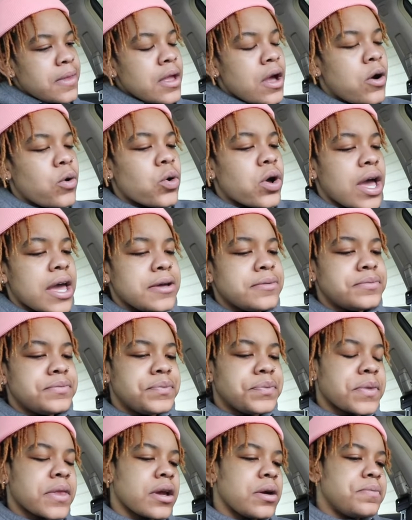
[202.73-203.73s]
Okay,
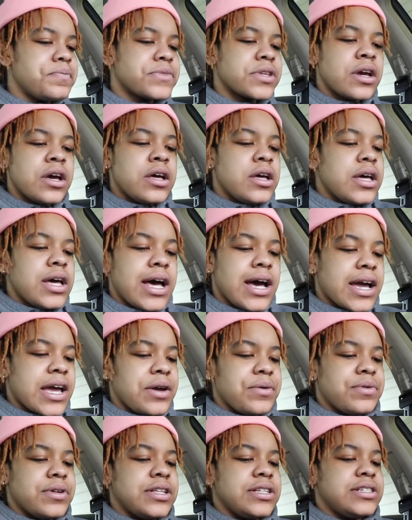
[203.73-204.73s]
I
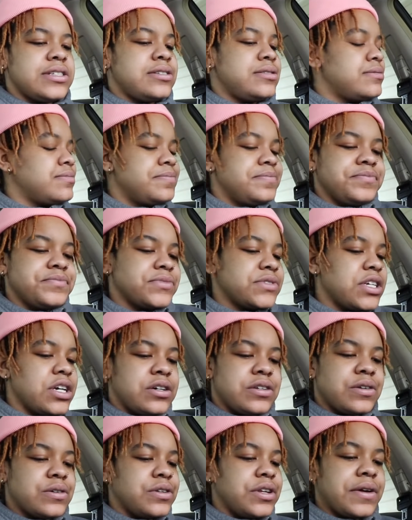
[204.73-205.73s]
can't really tell
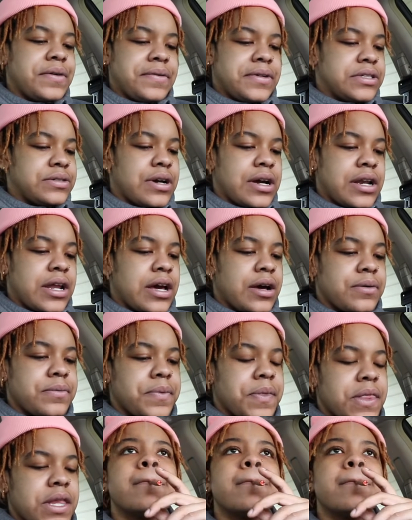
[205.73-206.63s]
no difference right now.